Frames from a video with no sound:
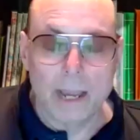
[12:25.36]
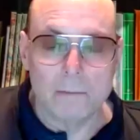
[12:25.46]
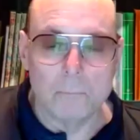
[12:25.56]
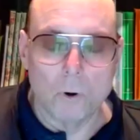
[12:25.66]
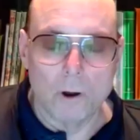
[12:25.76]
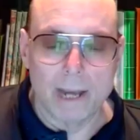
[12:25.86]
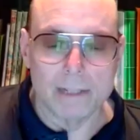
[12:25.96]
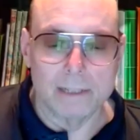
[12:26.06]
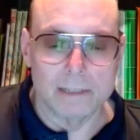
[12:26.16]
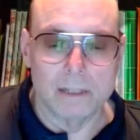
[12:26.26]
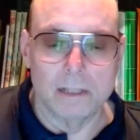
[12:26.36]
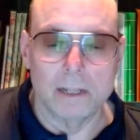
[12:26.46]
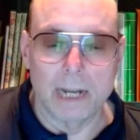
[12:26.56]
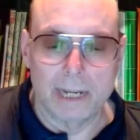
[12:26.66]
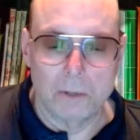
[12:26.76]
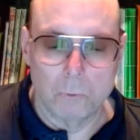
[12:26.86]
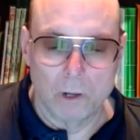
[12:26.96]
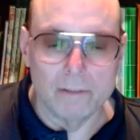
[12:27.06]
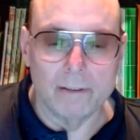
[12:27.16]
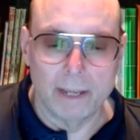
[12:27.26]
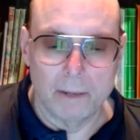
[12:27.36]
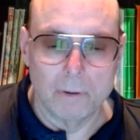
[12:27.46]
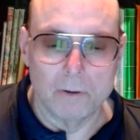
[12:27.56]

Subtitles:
had more access to the 91 team.